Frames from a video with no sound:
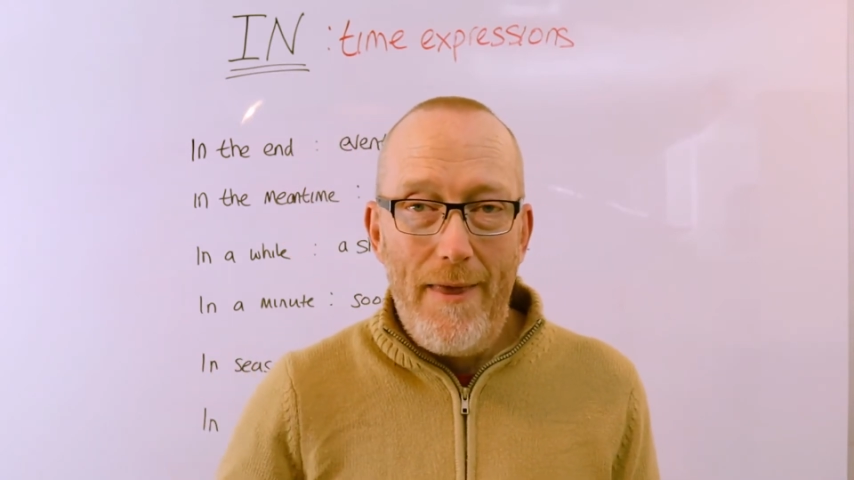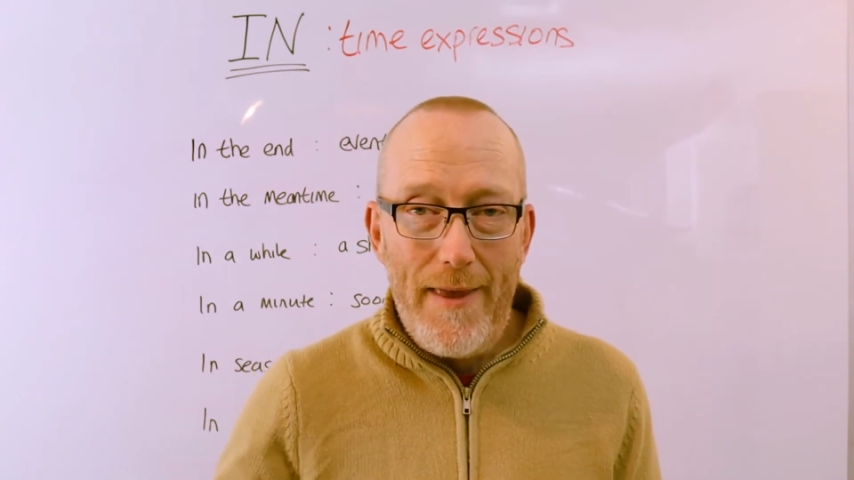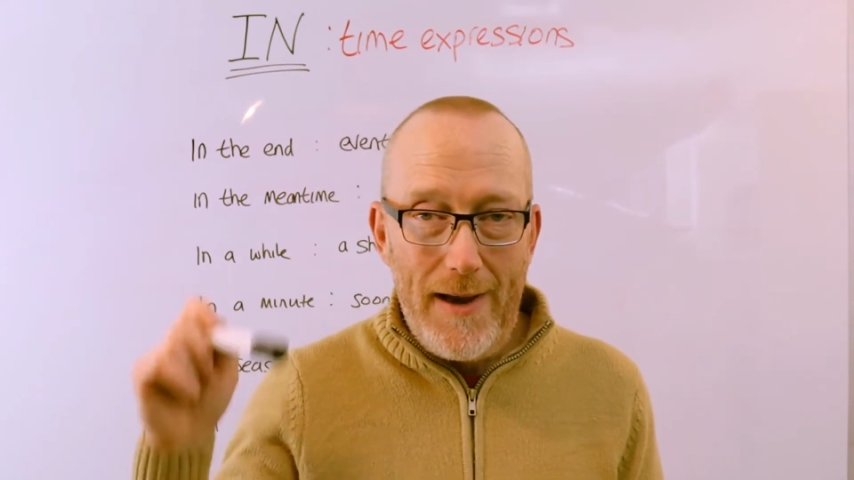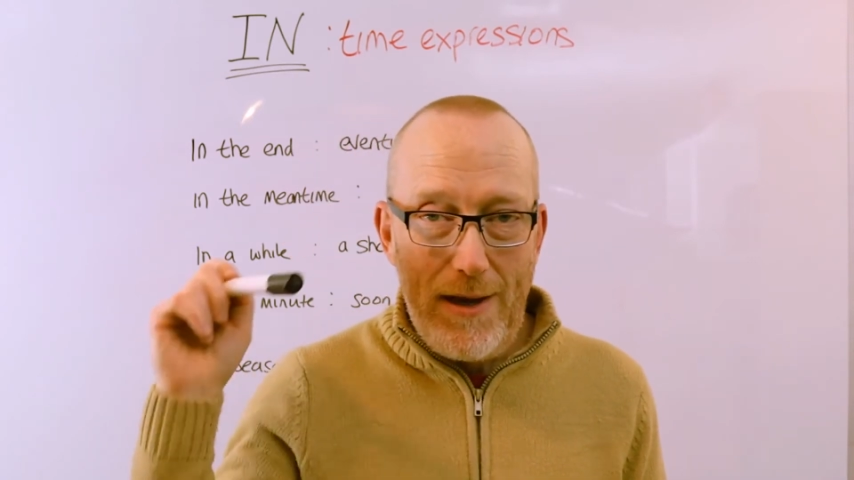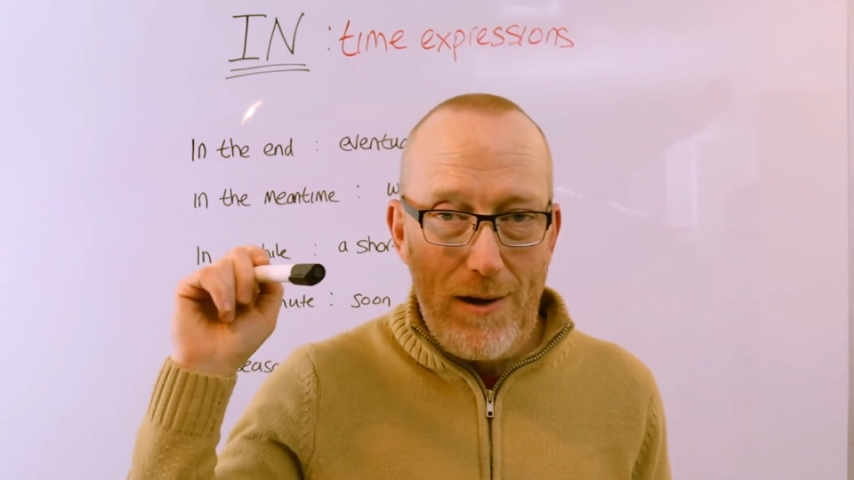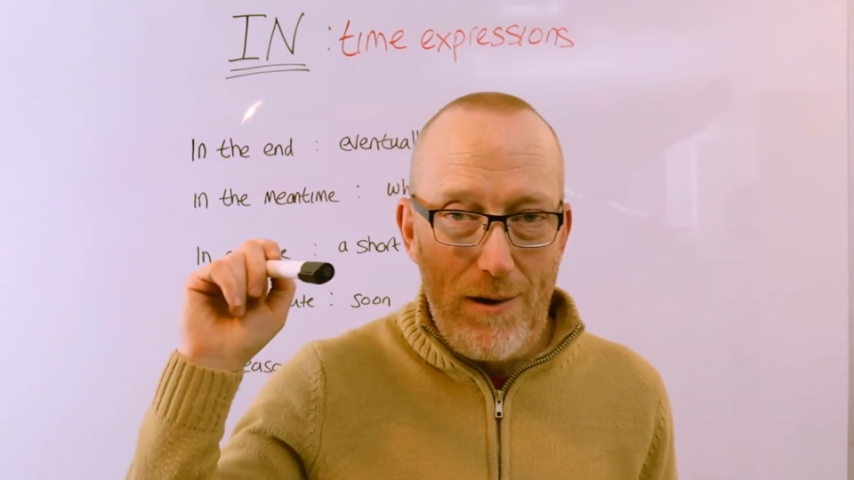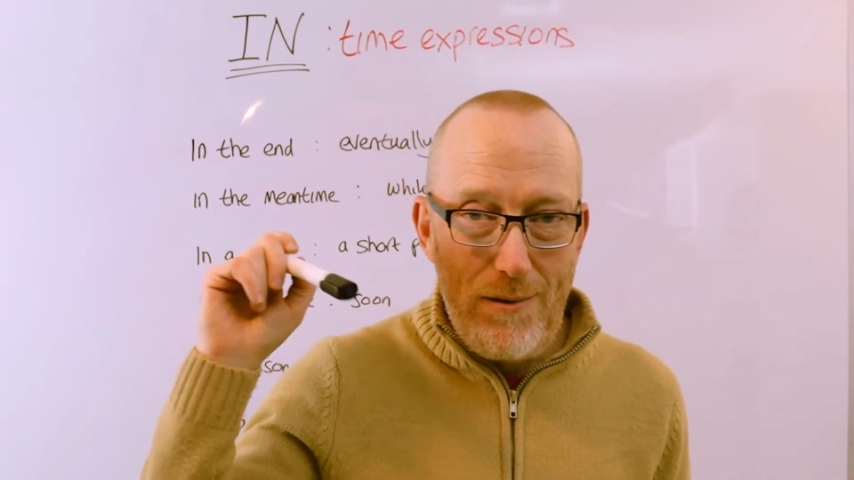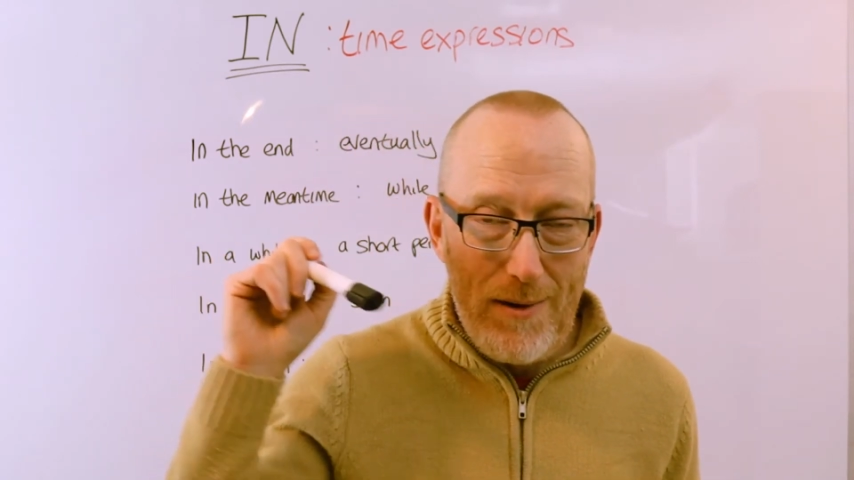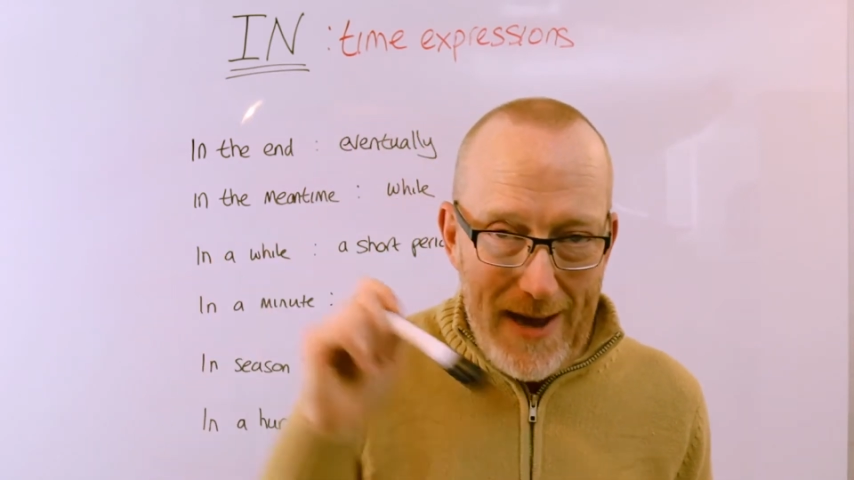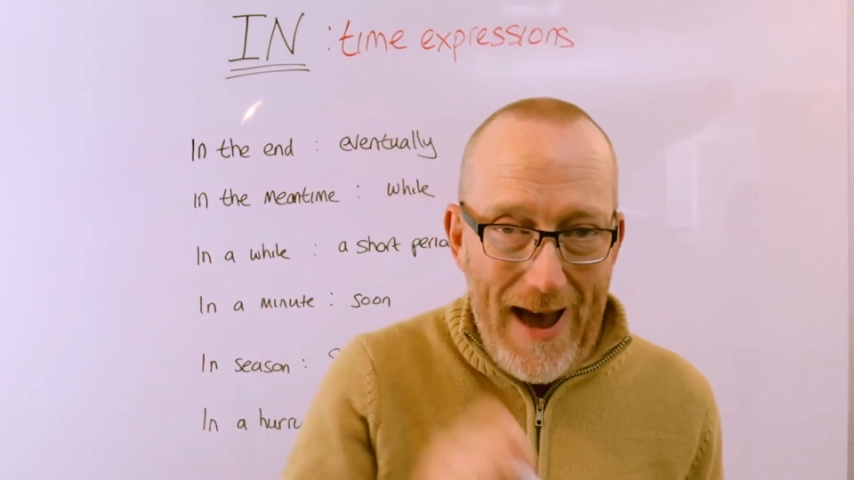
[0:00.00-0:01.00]
that
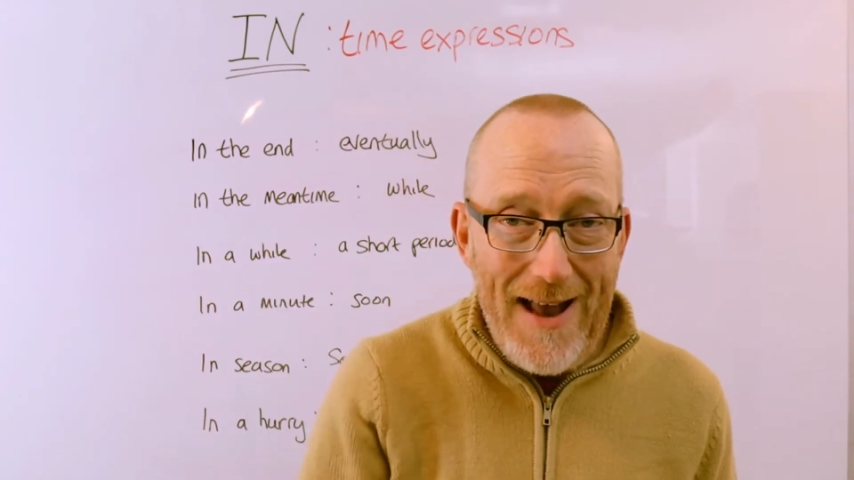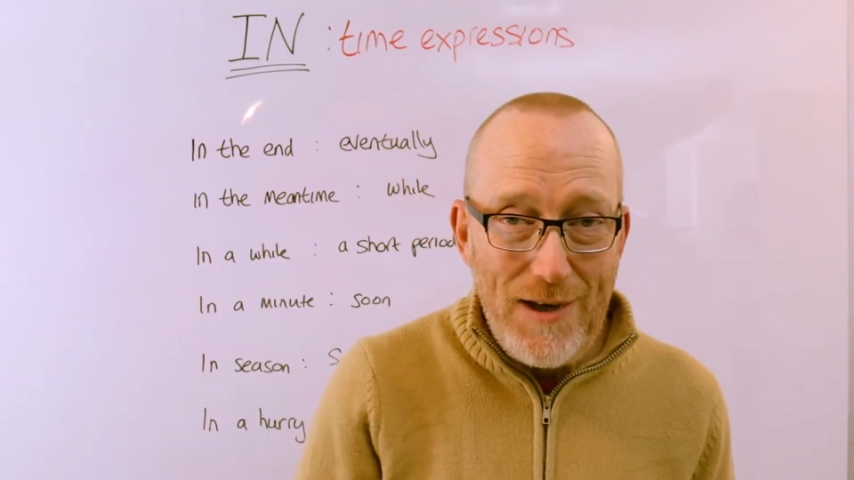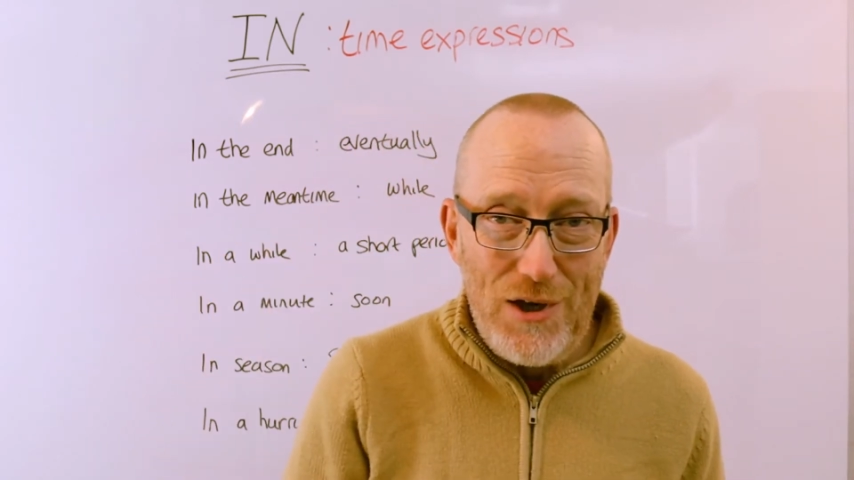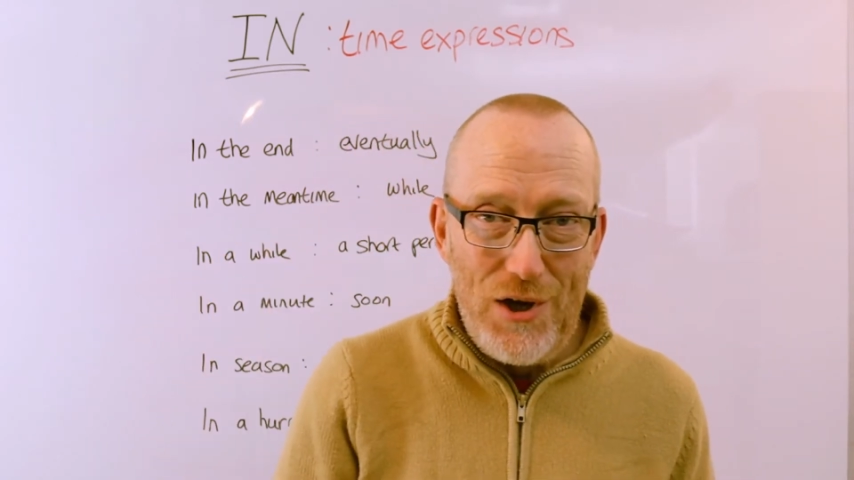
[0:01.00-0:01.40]
you can